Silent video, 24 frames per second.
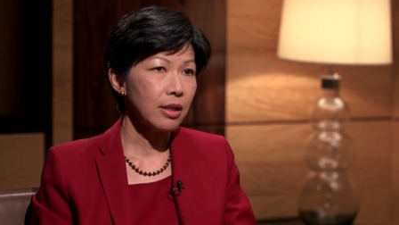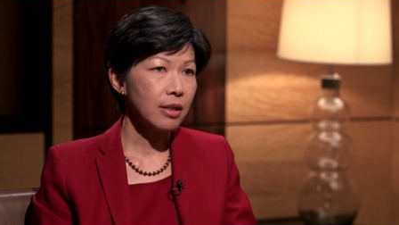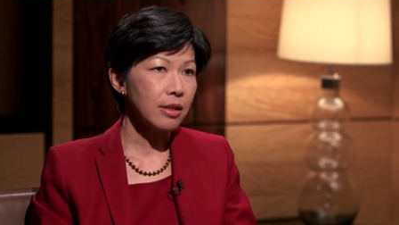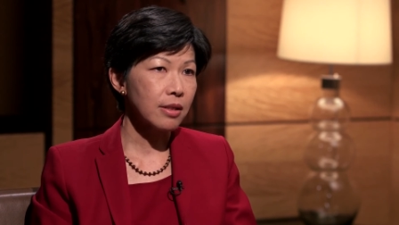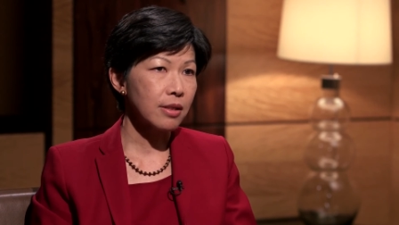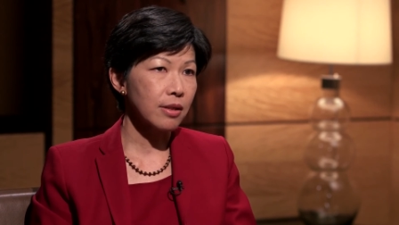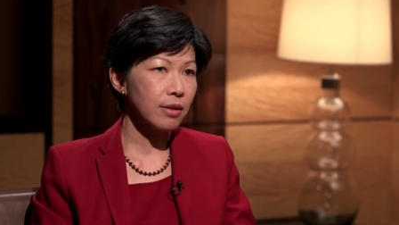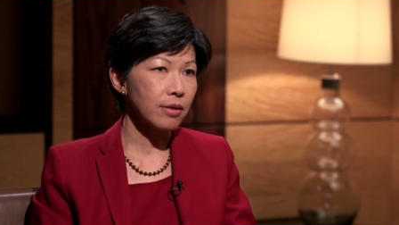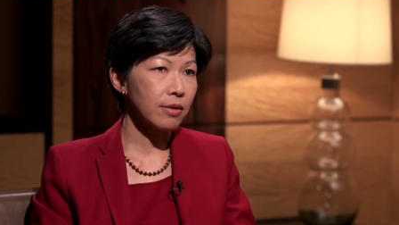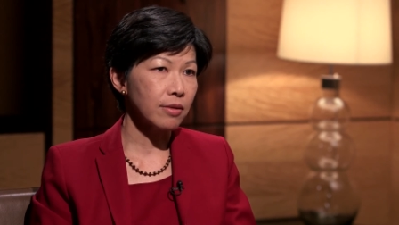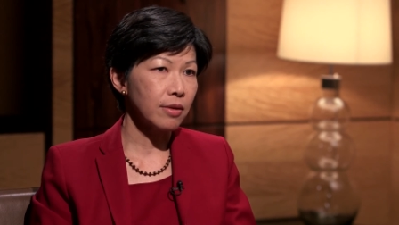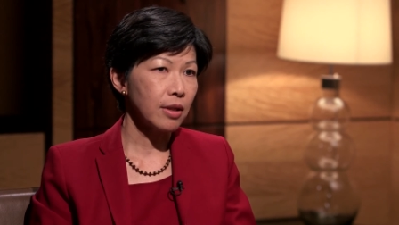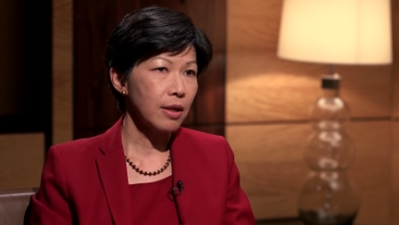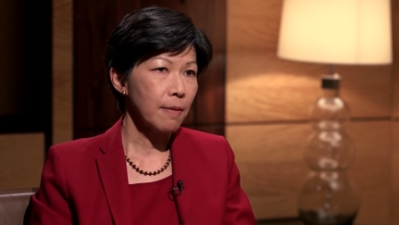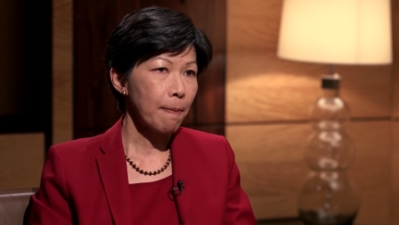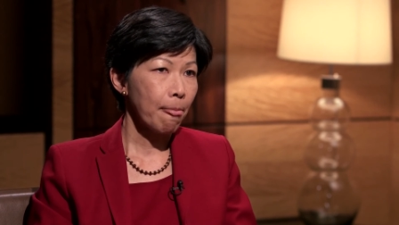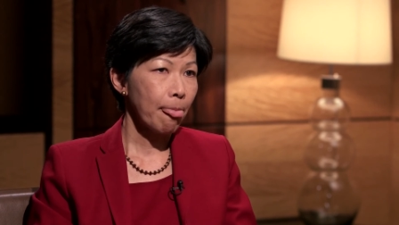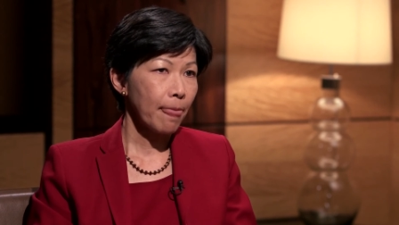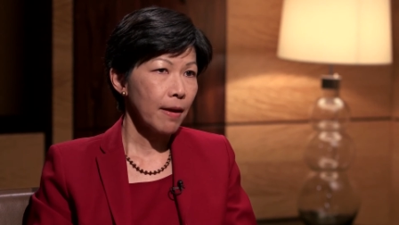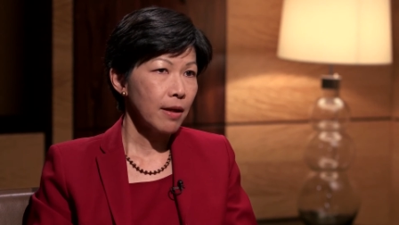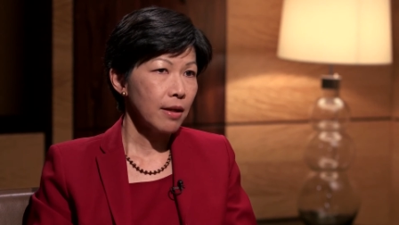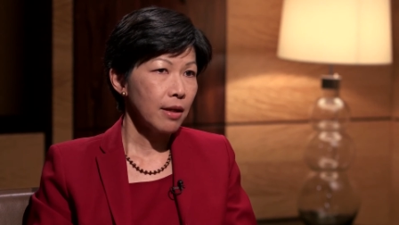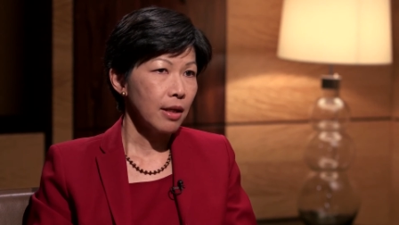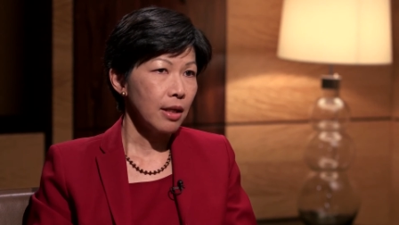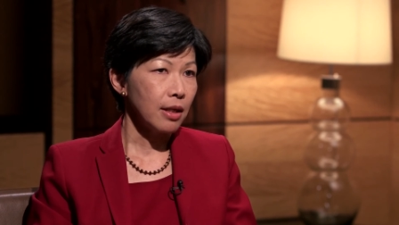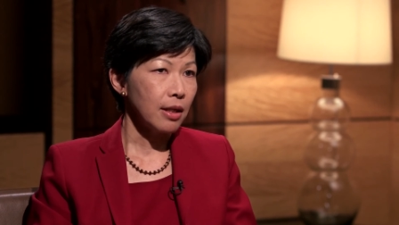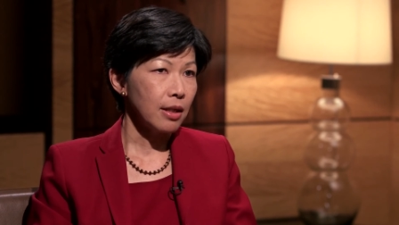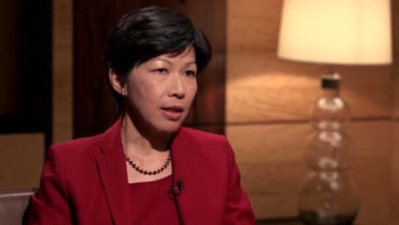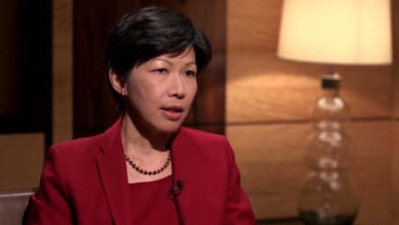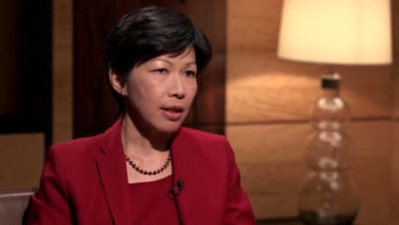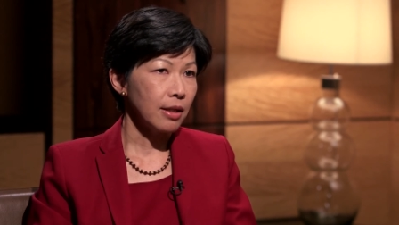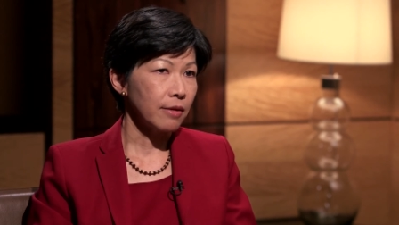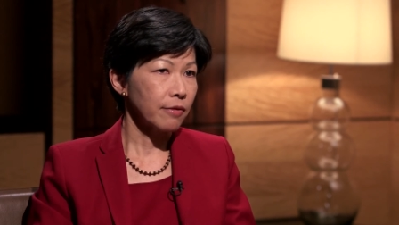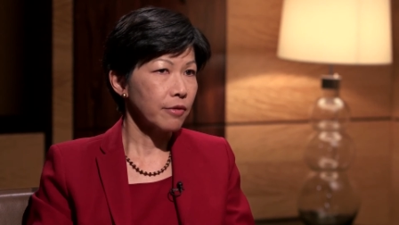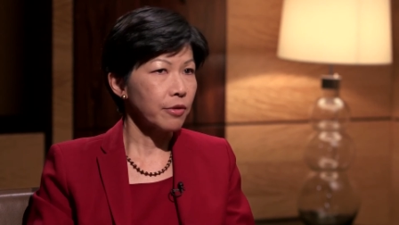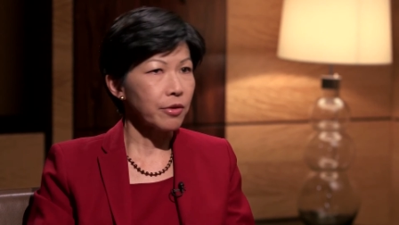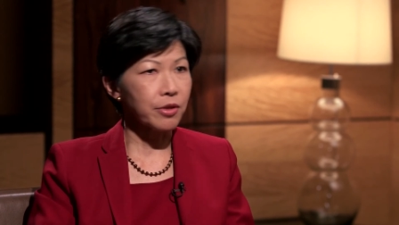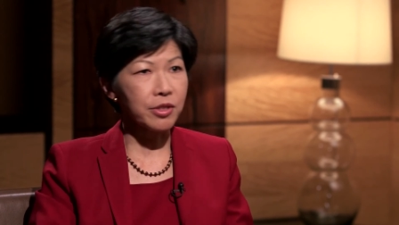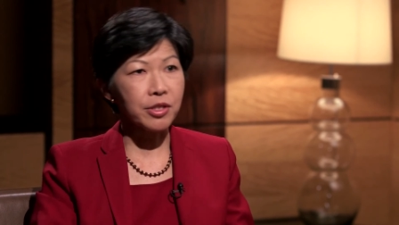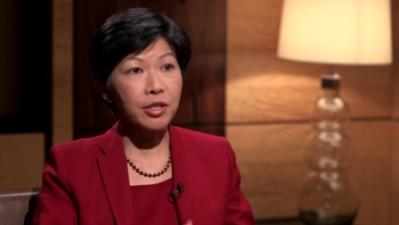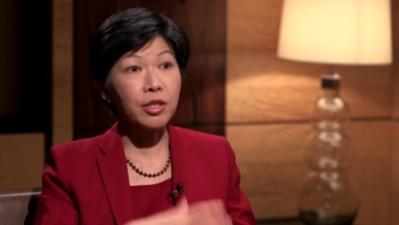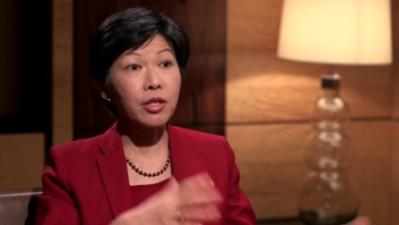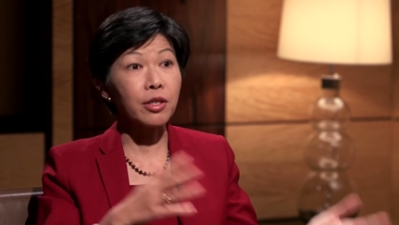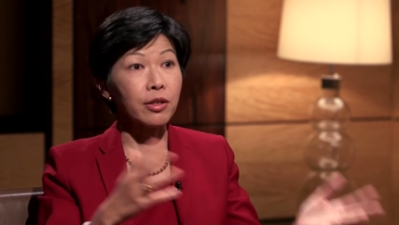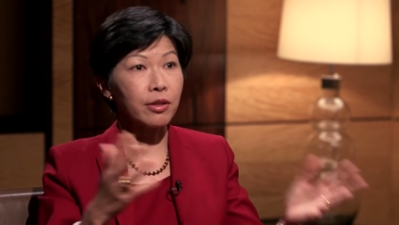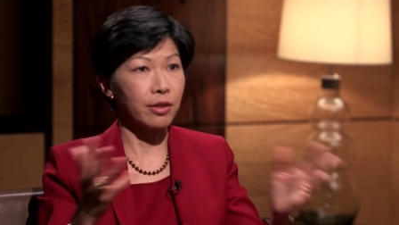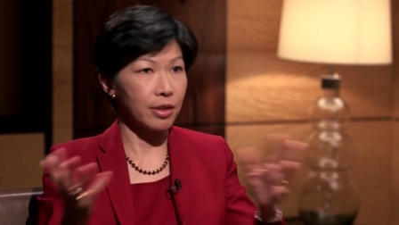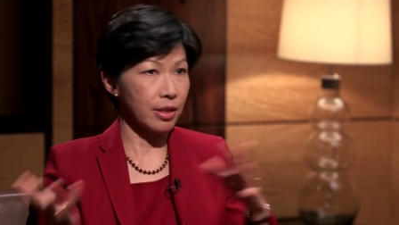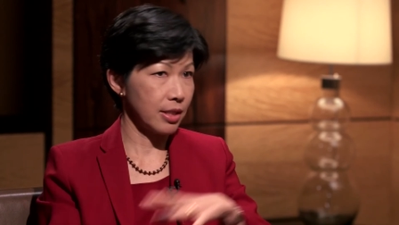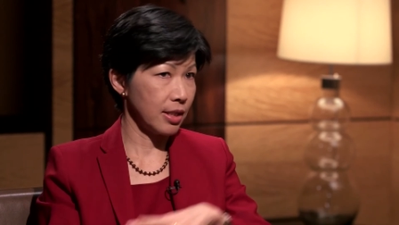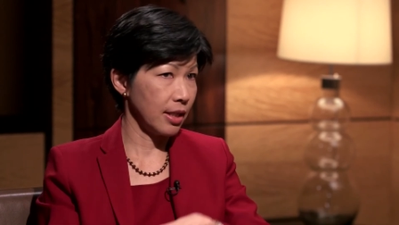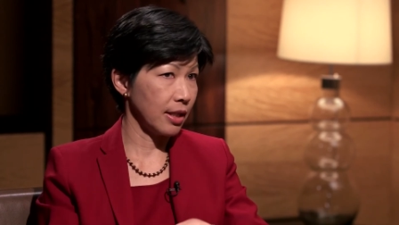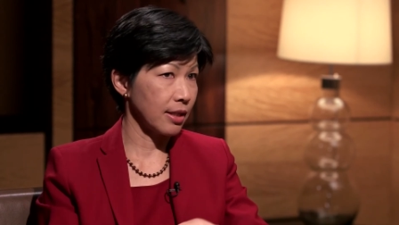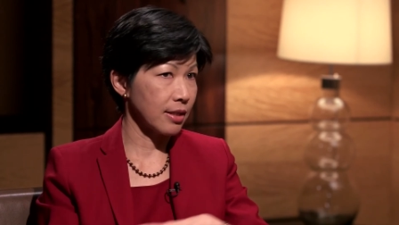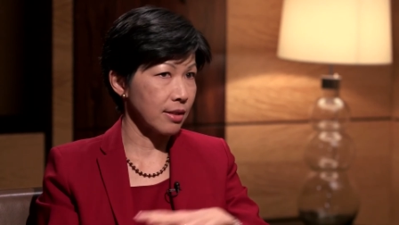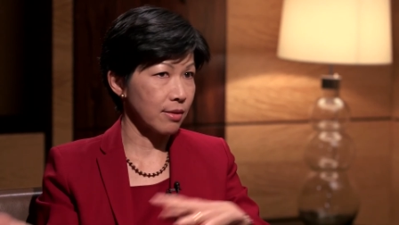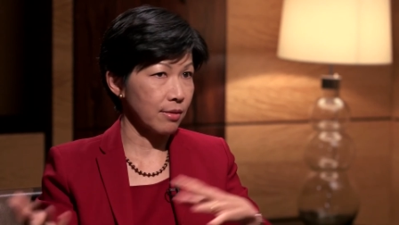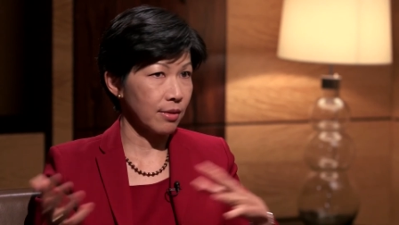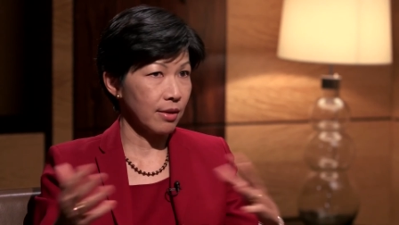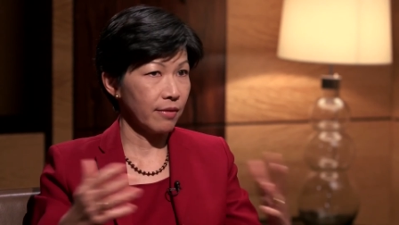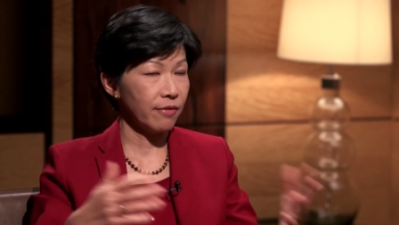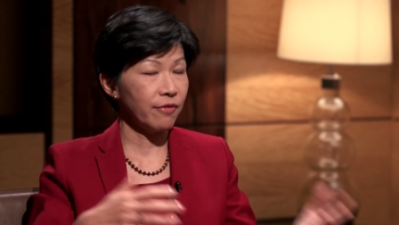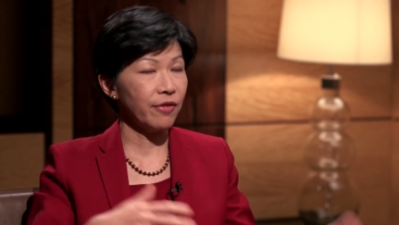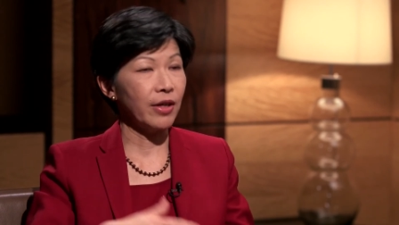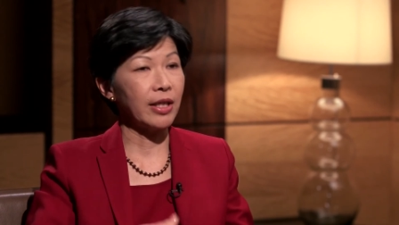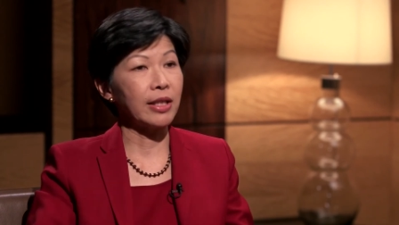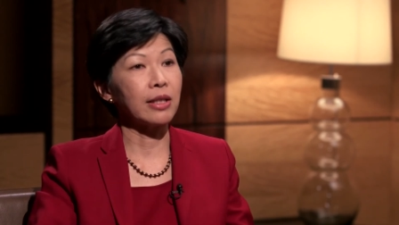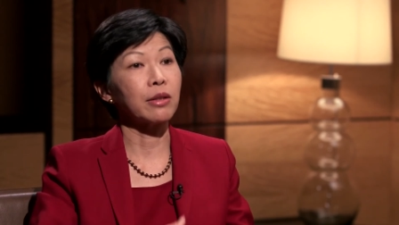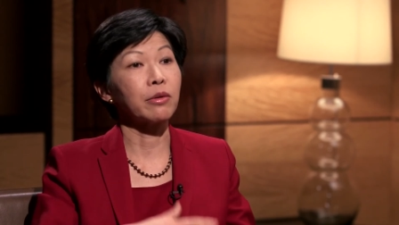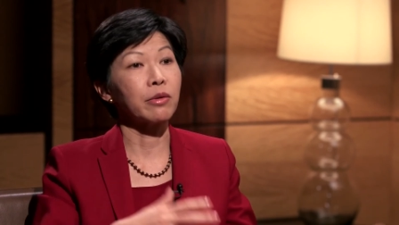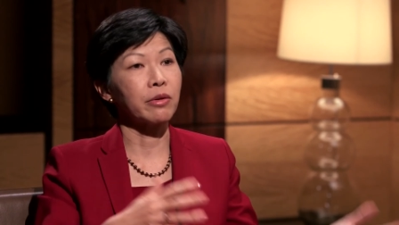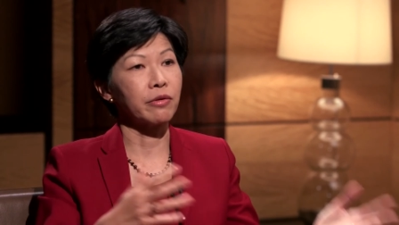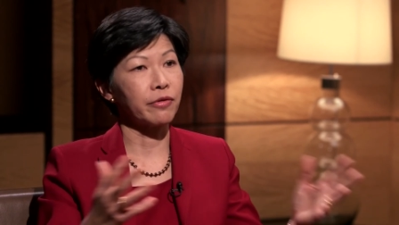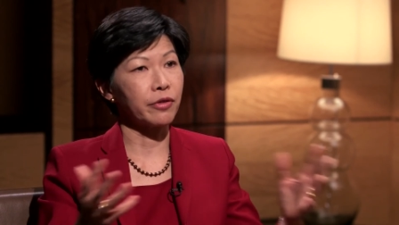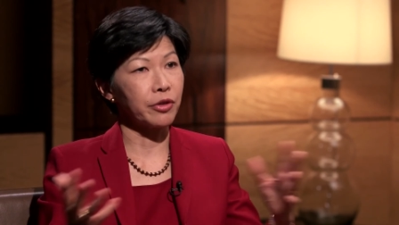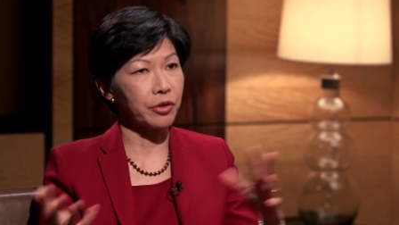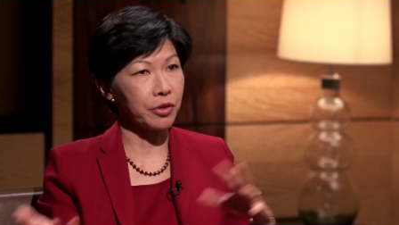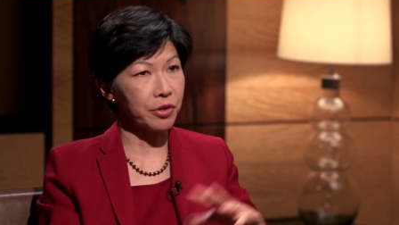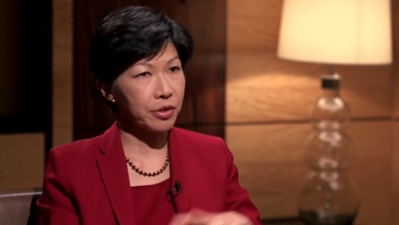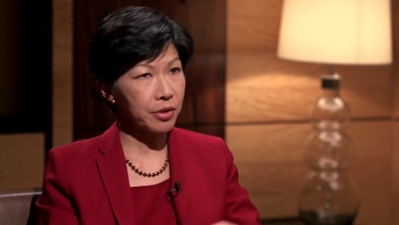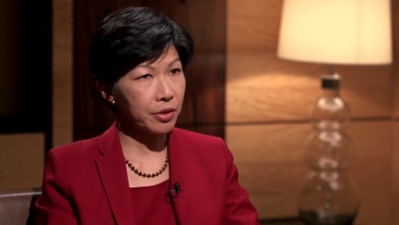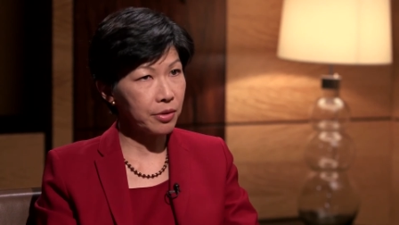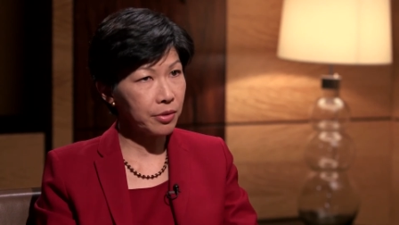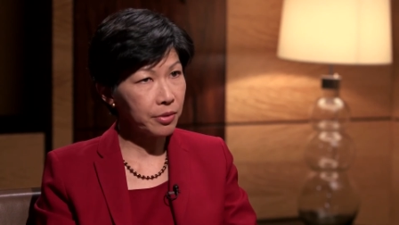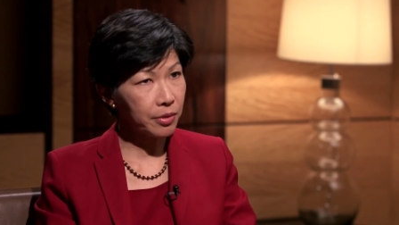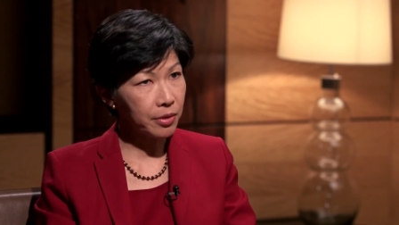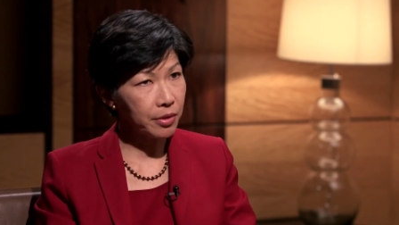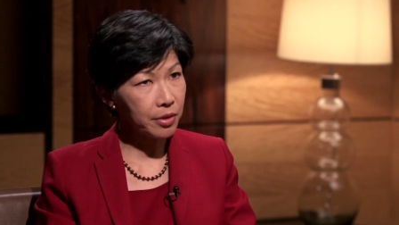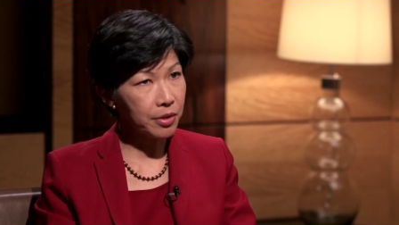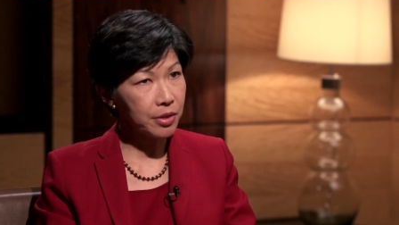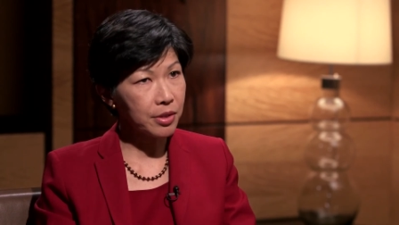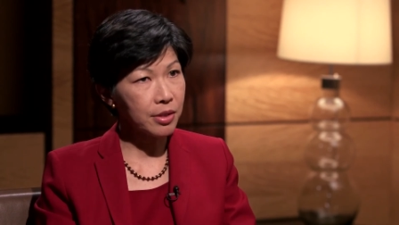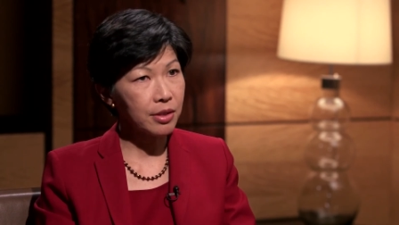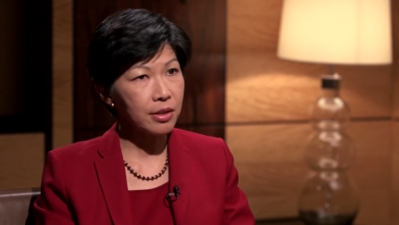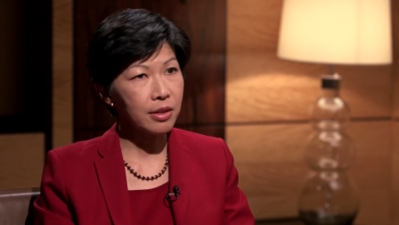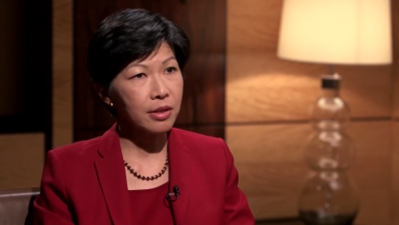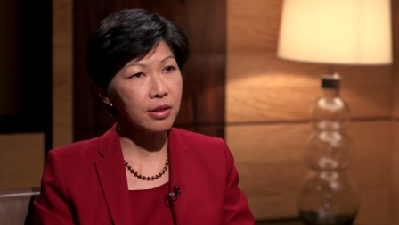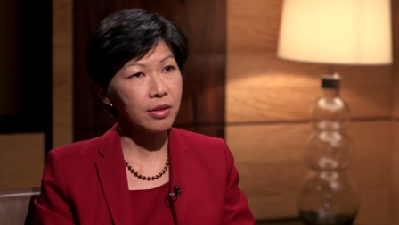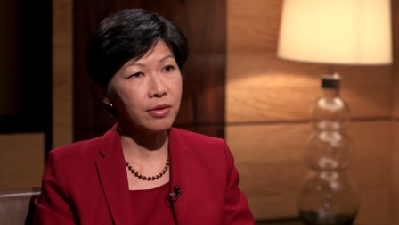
So uh, and of course, the currency has finally reversed course,